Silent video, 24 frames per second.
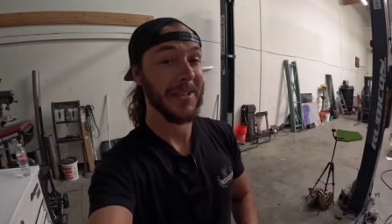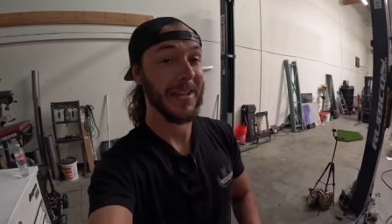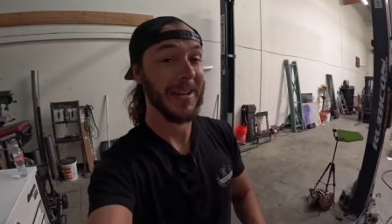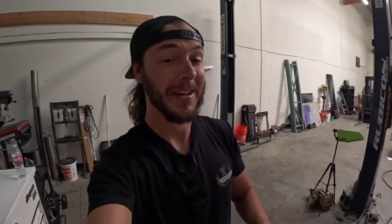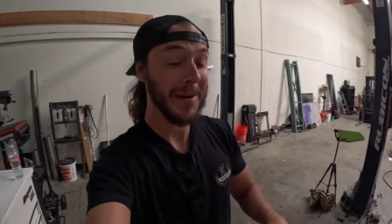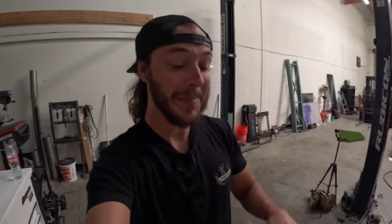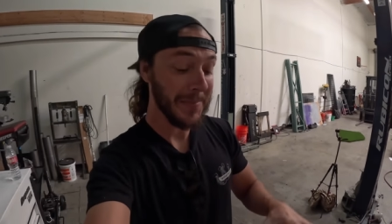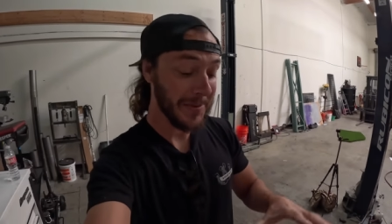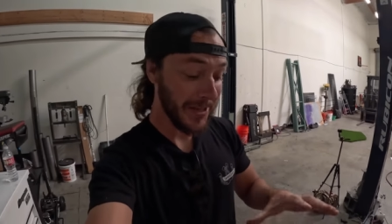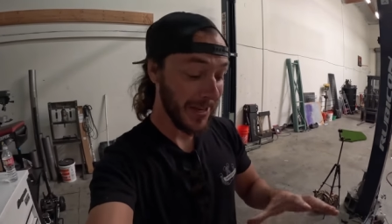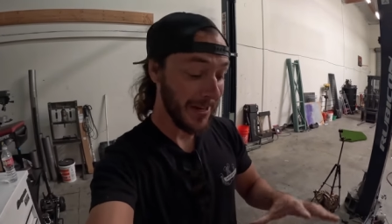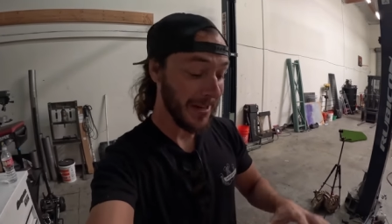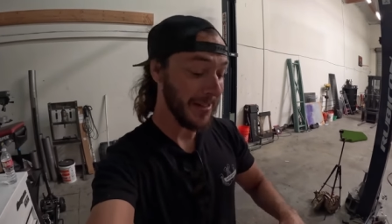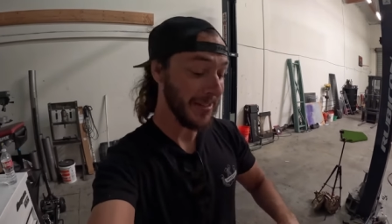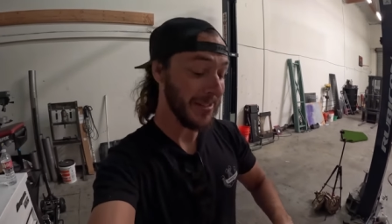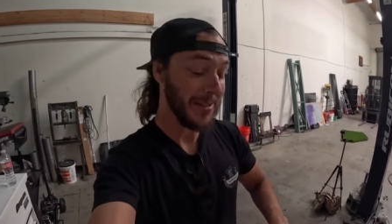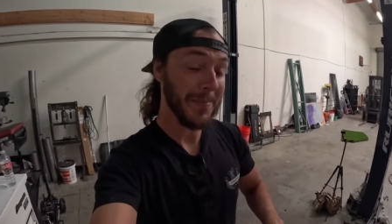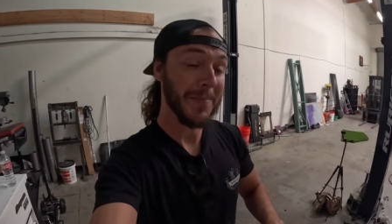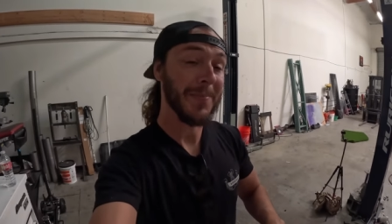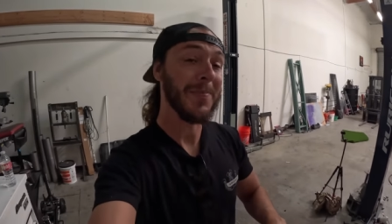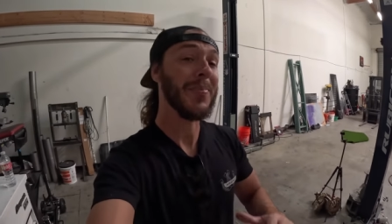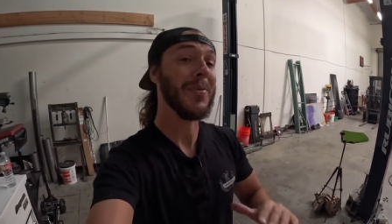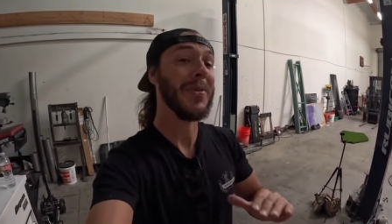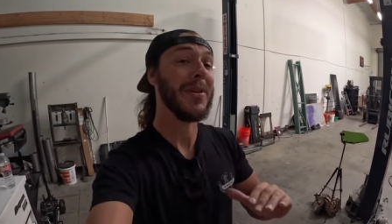Like I'm talking
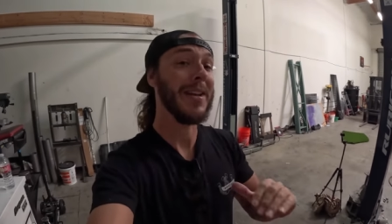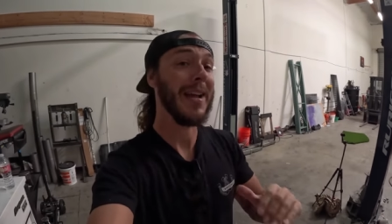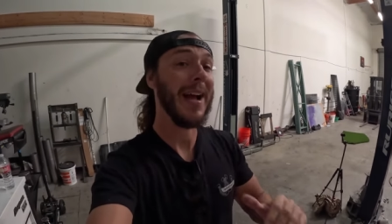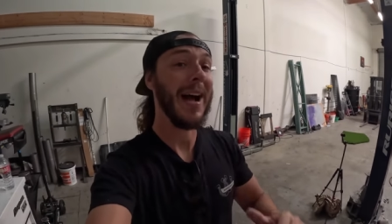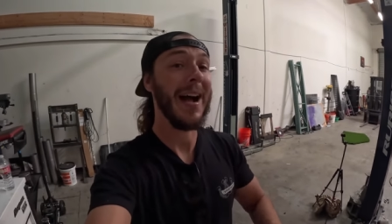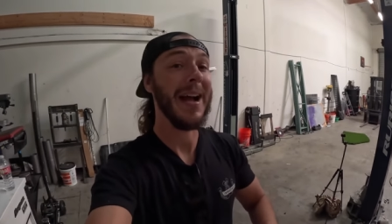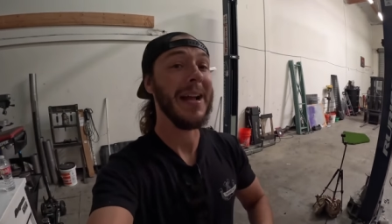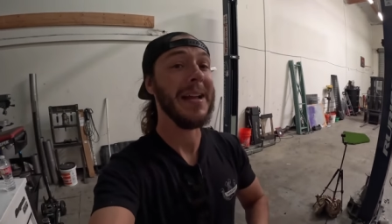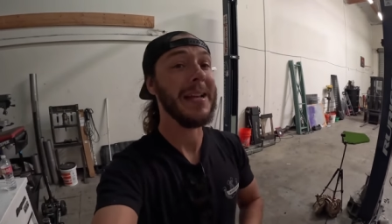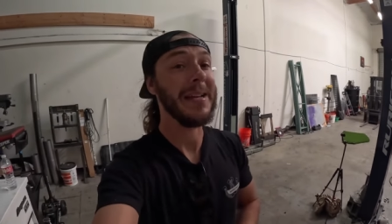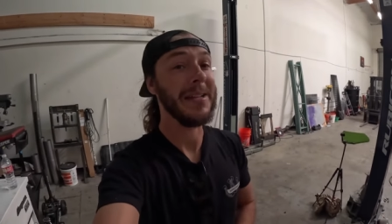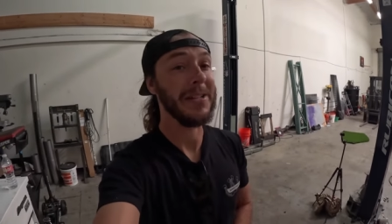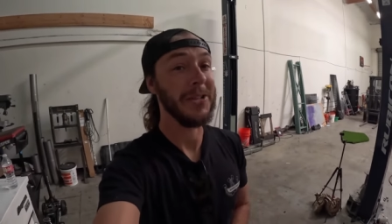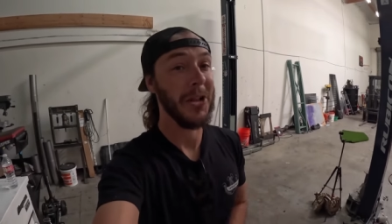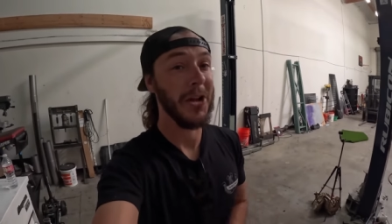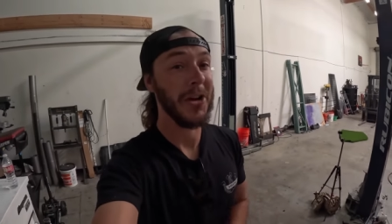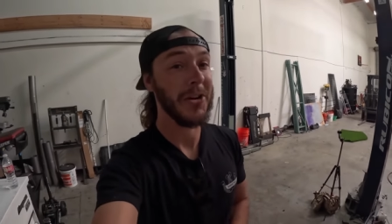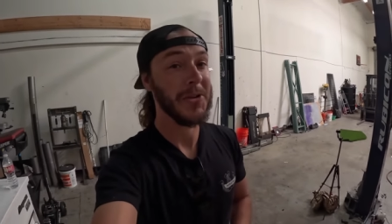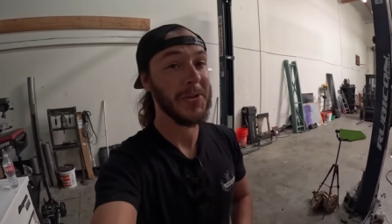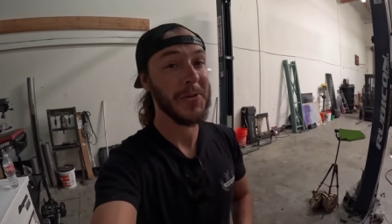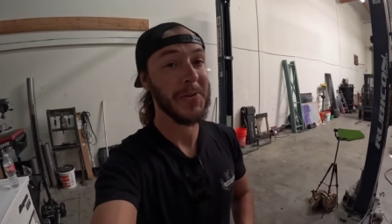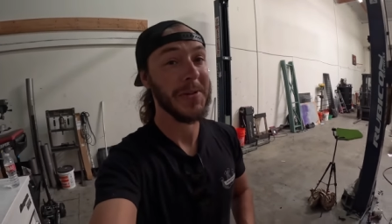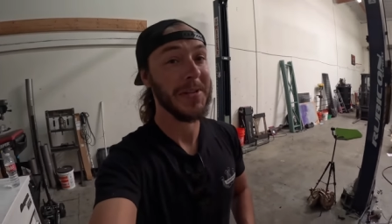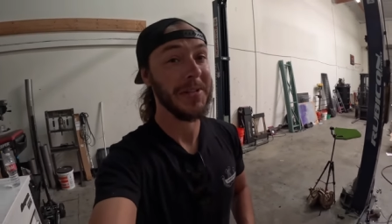some pretty high-end
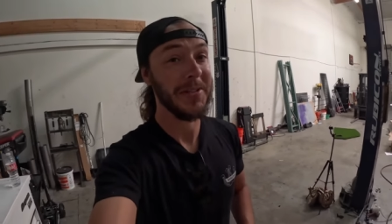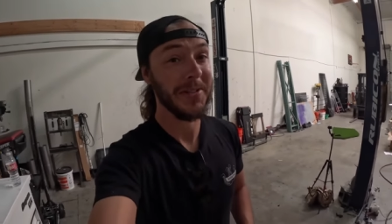luxury